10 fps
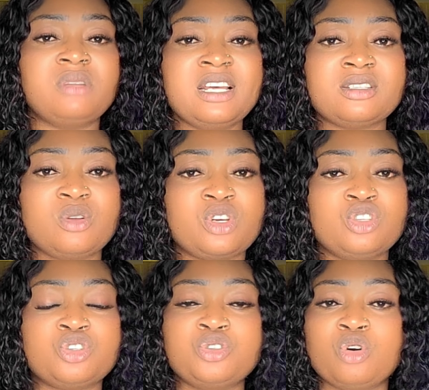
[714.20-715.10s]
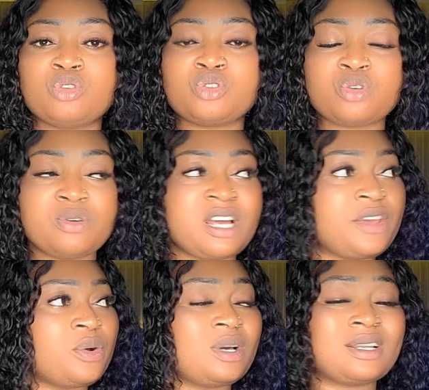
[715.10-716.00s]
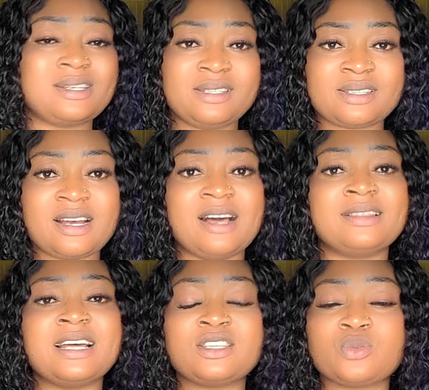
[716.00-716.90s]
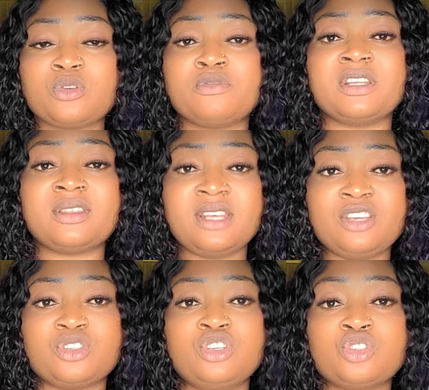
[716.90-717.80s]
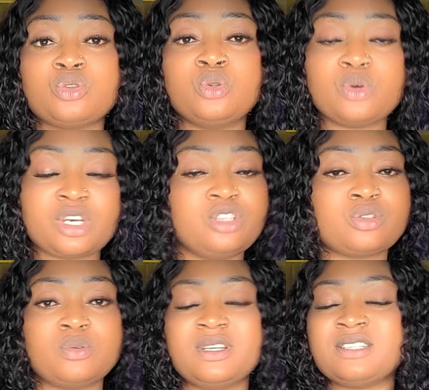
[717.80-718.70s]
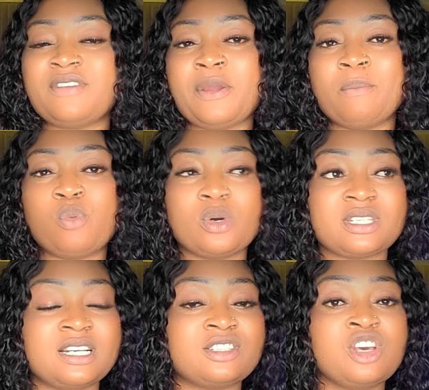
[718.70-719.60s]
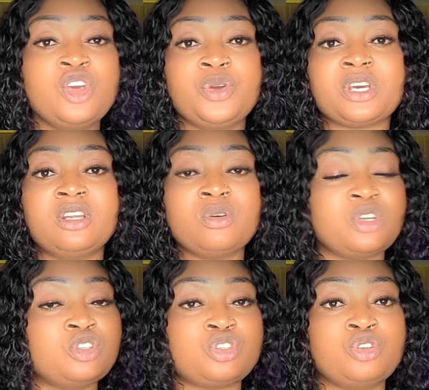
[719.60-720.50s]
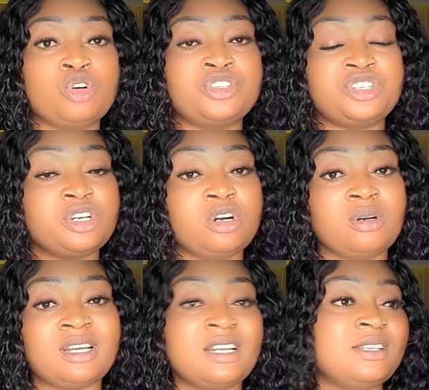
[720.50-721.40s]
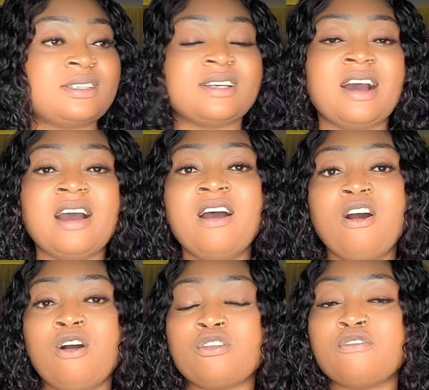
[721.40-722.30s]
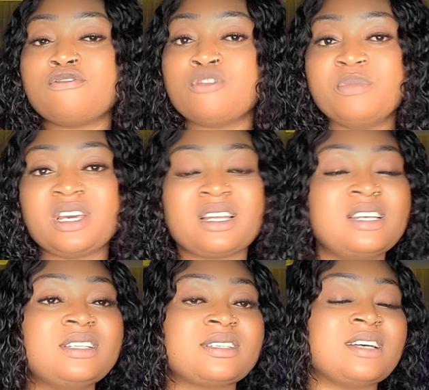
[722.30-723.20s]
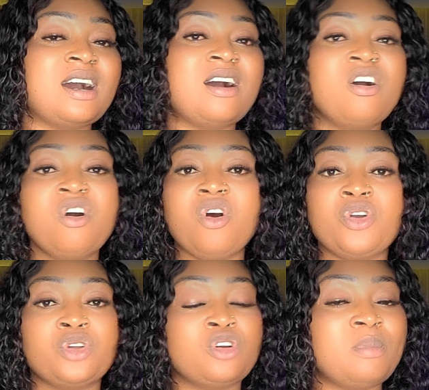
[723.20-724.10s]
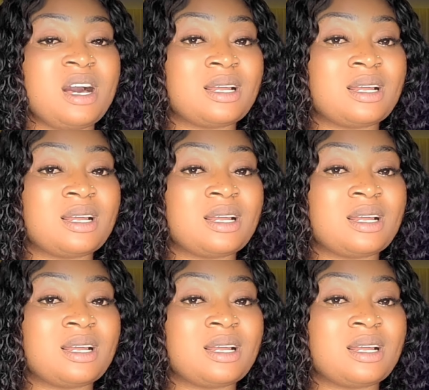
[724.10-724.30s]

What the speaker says: Let's look into your toner, your cleanser. That's one of the things you need to look into. It's very important. You can look into your gel cleanser or your foamy cleanser or your normal